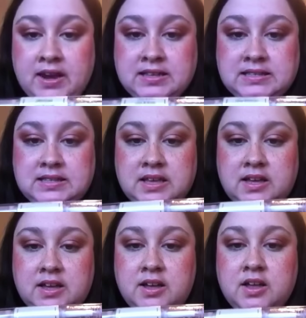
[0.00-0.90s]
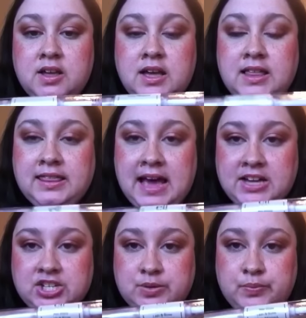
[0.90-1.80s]
and it's the
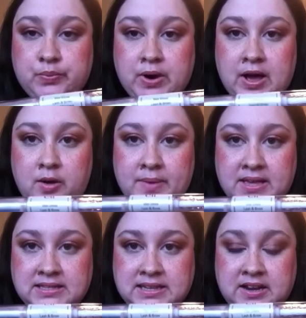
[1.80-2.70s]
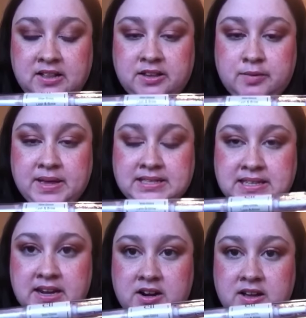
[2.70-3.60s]
Lash and Brow mascara, clear
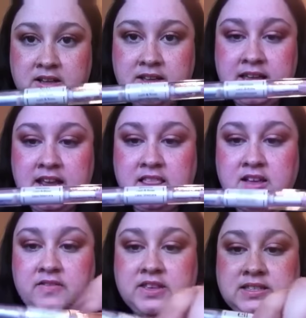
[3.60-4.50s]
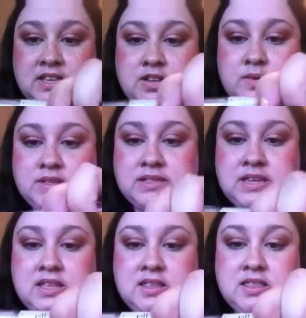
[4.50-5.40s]
mascara, and I love this. Like, you can
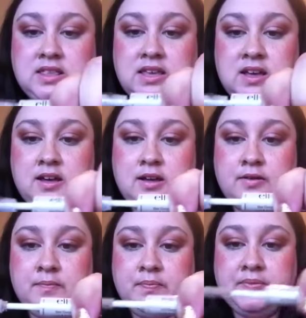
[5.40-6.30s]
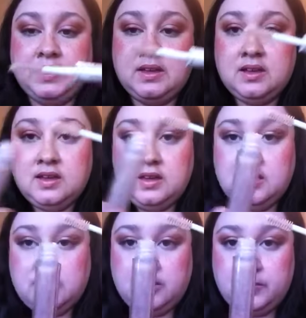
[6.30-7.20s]
see that
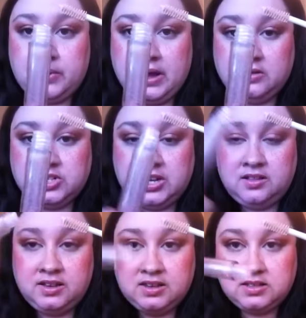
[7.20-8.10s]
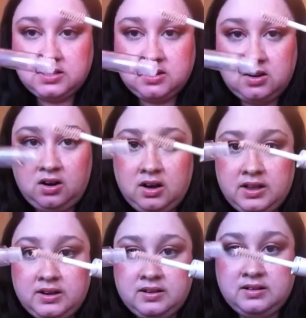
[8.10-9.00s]
the brow gel is
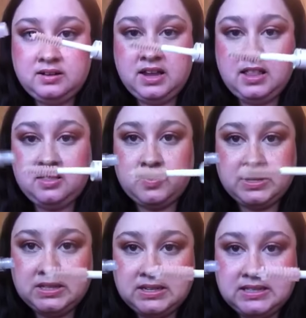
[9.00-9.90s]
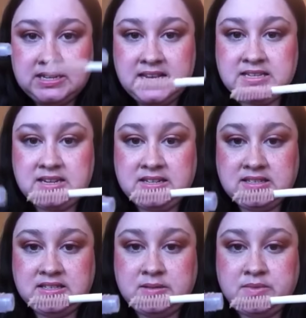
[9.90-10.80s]
gone, and the reason it's tinted is
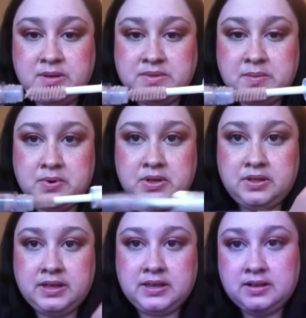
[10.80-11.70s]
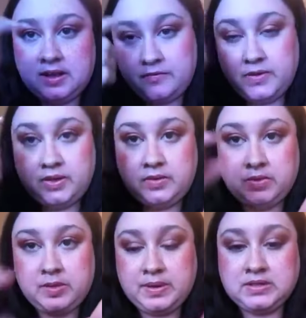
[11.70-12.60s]
because sometimes I fill in
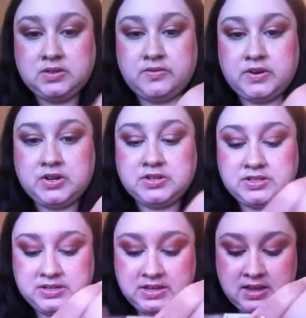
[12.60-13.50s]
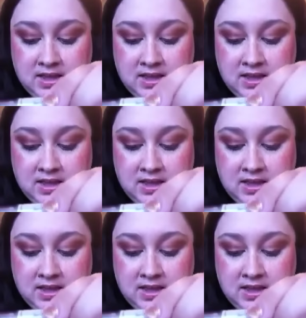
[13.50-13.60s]
with a pencil first.